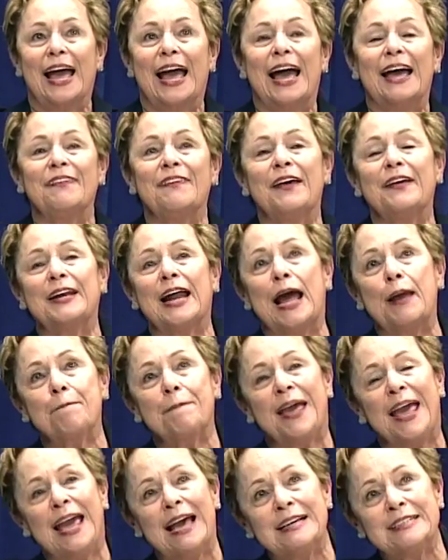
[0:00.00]
and then I
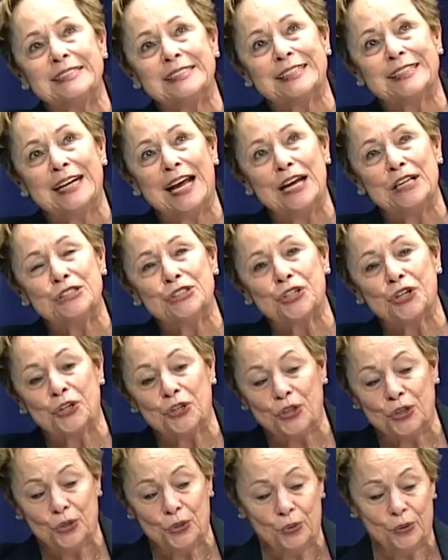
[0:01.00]
passed it on to
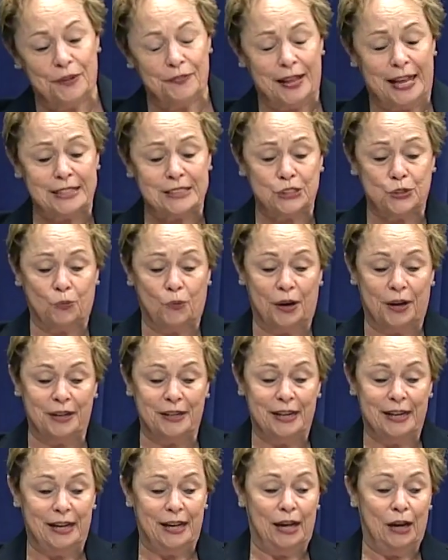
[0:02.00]
you, and that's
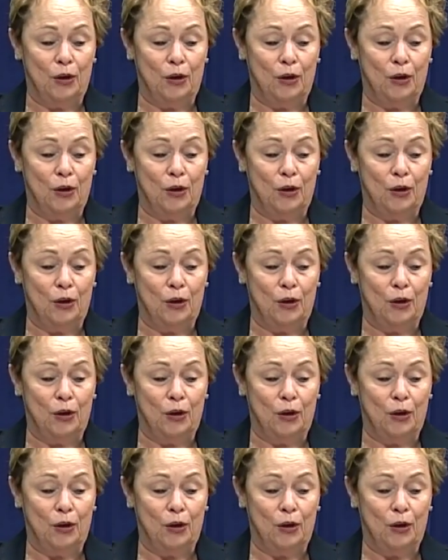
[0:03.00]
when